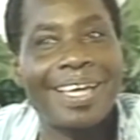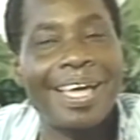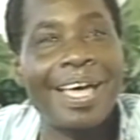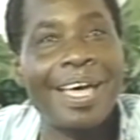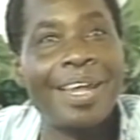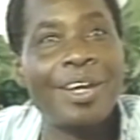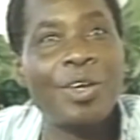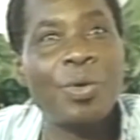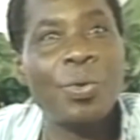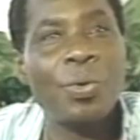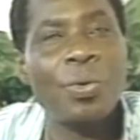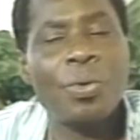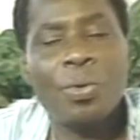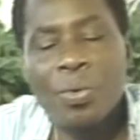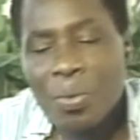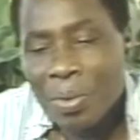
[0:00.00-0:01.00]
And
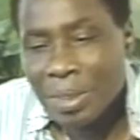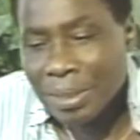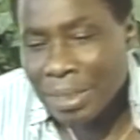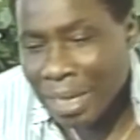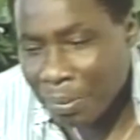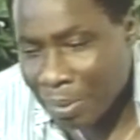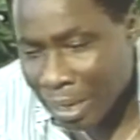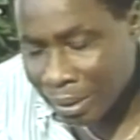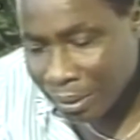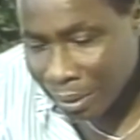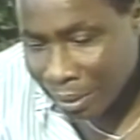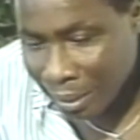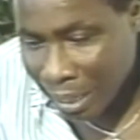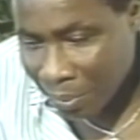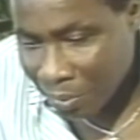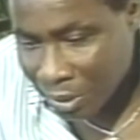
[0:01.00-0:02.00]
who was I? I
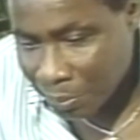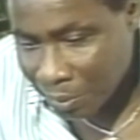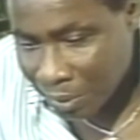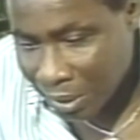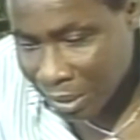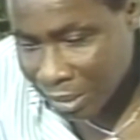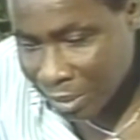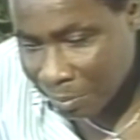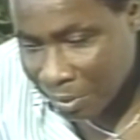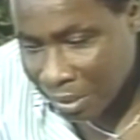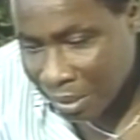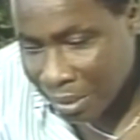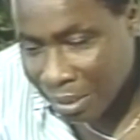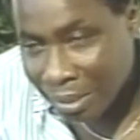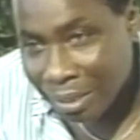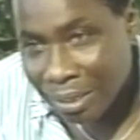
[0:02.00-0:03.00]
think I was with
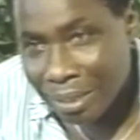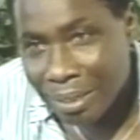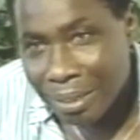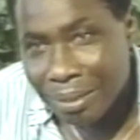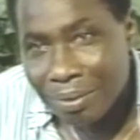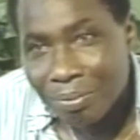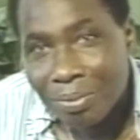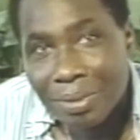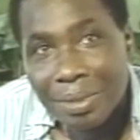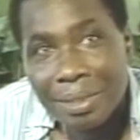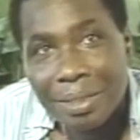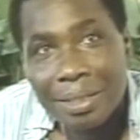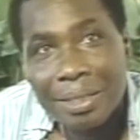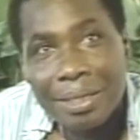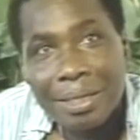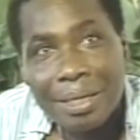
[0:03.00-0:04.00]
Explainer.
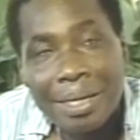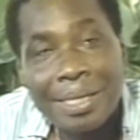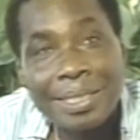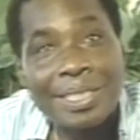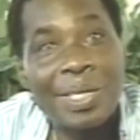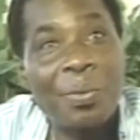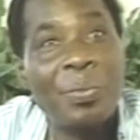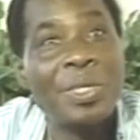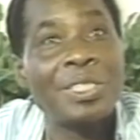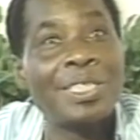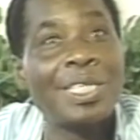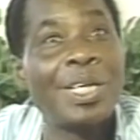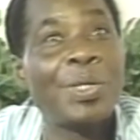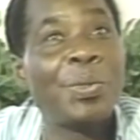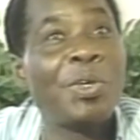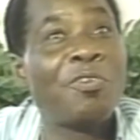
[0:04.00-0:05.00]
I say,
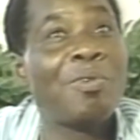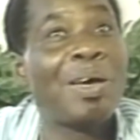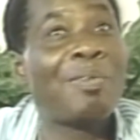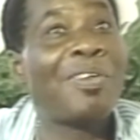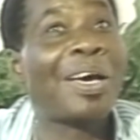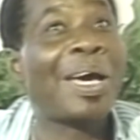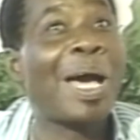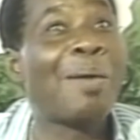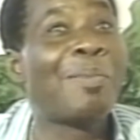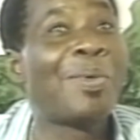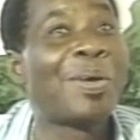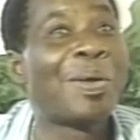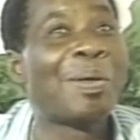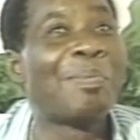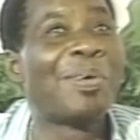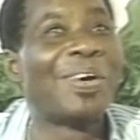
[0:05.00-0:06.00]
Winston, I don't even have a
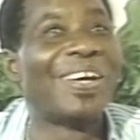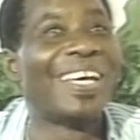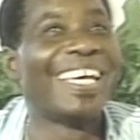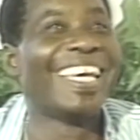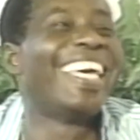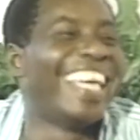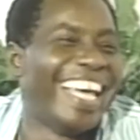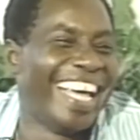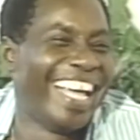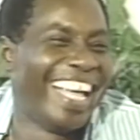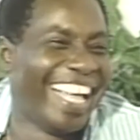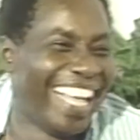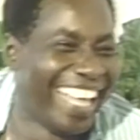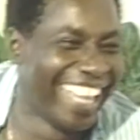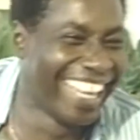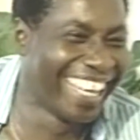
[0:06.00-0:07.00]
camera, boy.
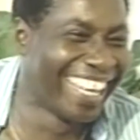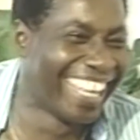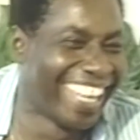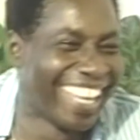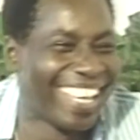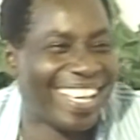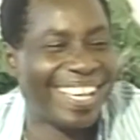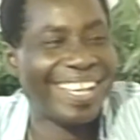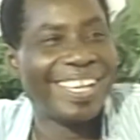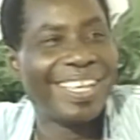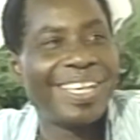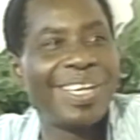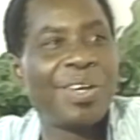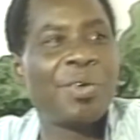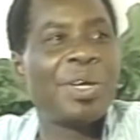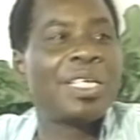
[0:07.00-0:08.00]

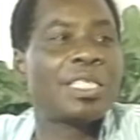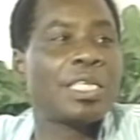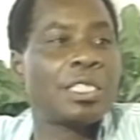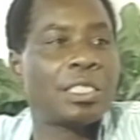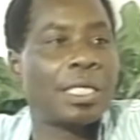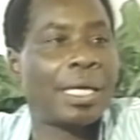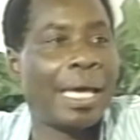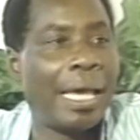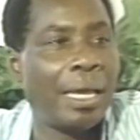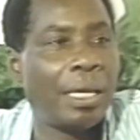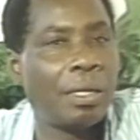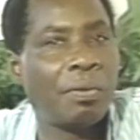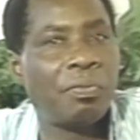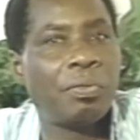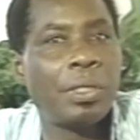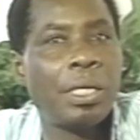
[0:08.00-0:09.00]
You know, it's the kind
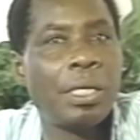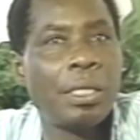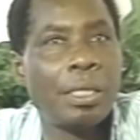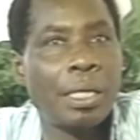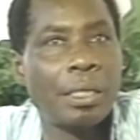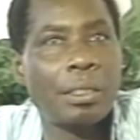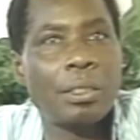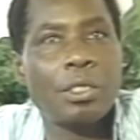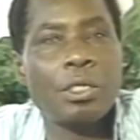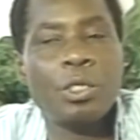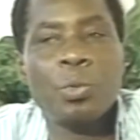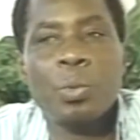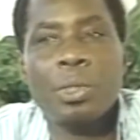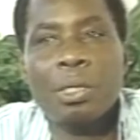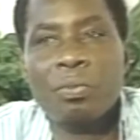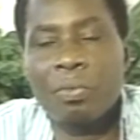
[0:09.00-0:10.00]
of thing that
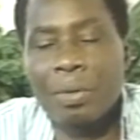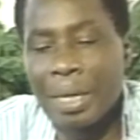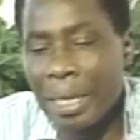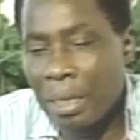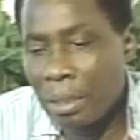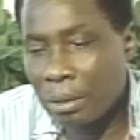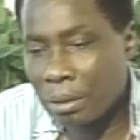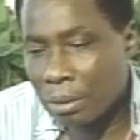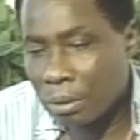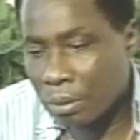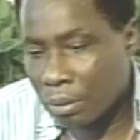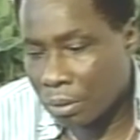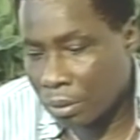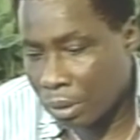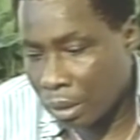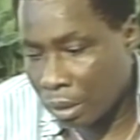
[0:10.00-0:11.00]
you would have liked
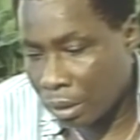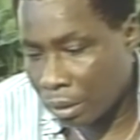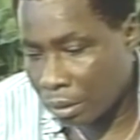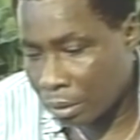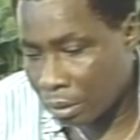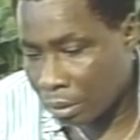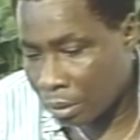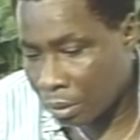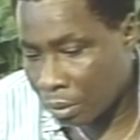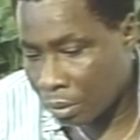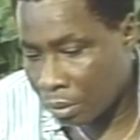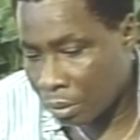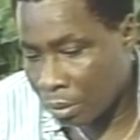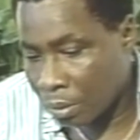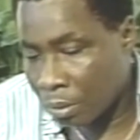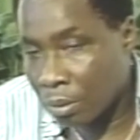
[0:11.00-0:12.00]

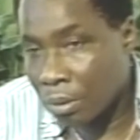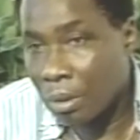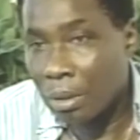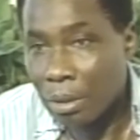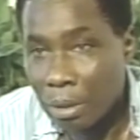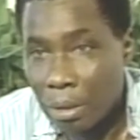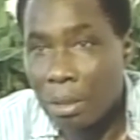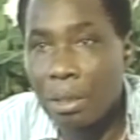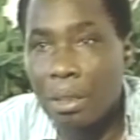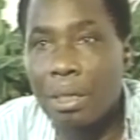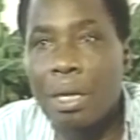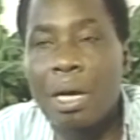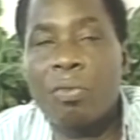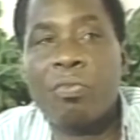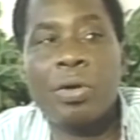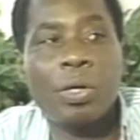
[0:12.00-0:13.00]
to
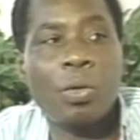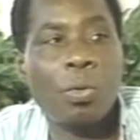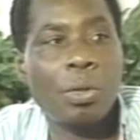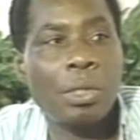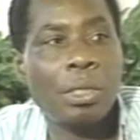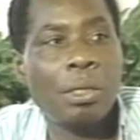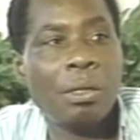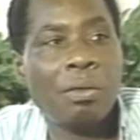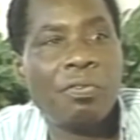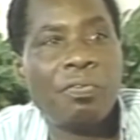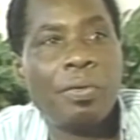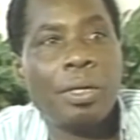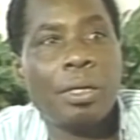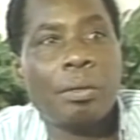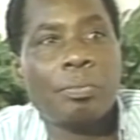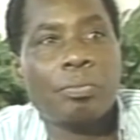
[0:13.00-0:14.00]
have recorded on
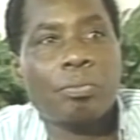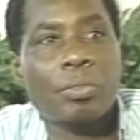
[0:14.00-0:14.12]
film.